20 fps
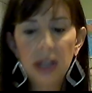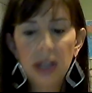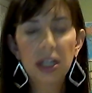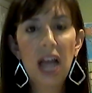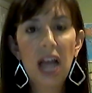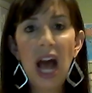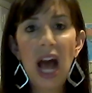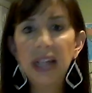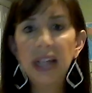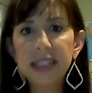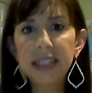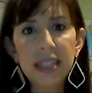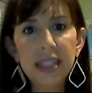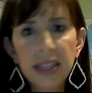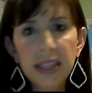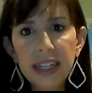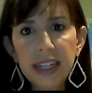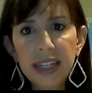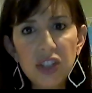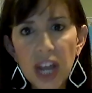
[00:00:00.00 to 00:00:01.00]

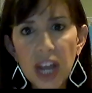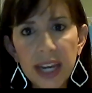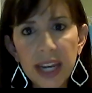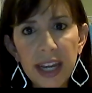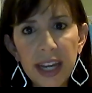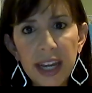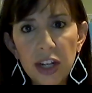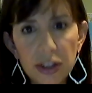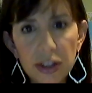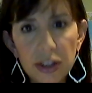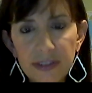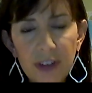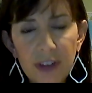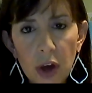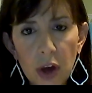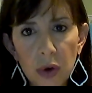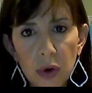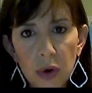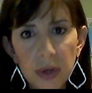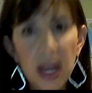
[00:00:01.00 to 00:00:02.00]
Constantly checking your
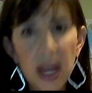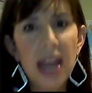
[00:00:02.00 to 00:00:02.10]
phone